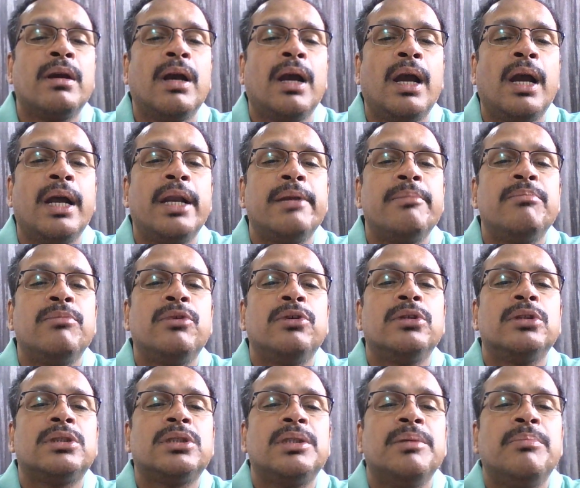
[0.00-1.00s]

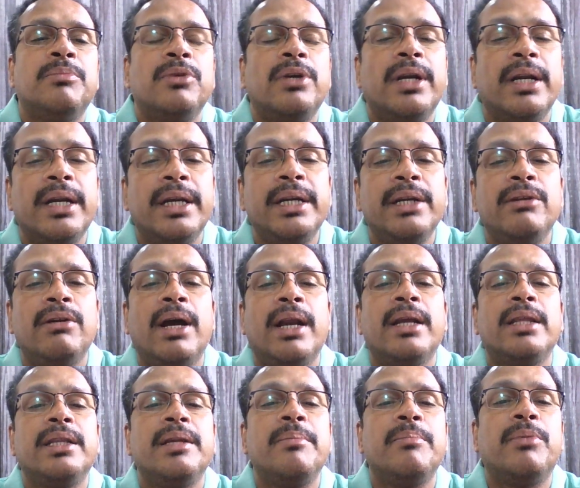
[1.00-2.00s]
most important, you know,
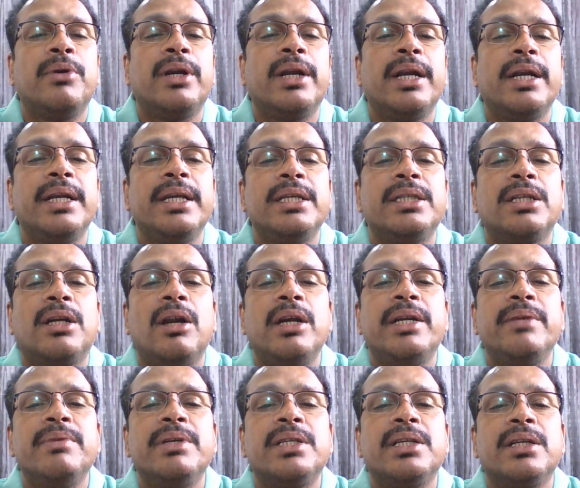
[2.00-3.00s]
another important is
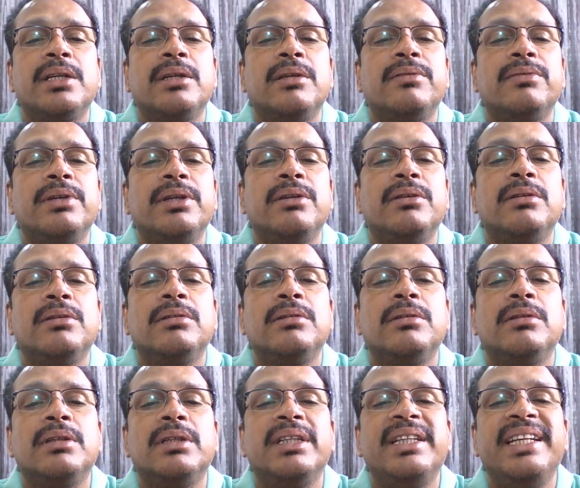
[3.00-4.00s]
cultivation of, you know,
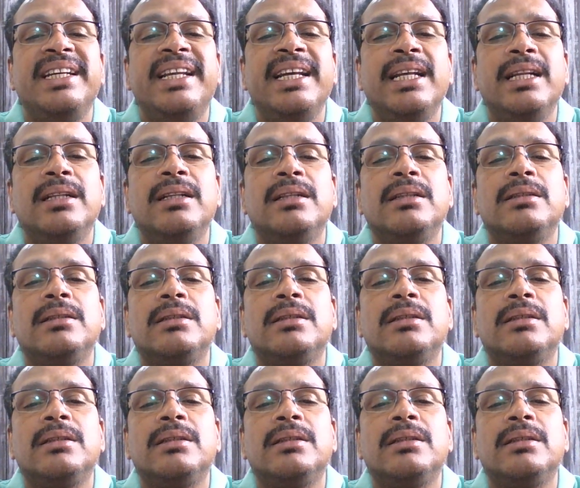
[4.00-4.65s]
dill.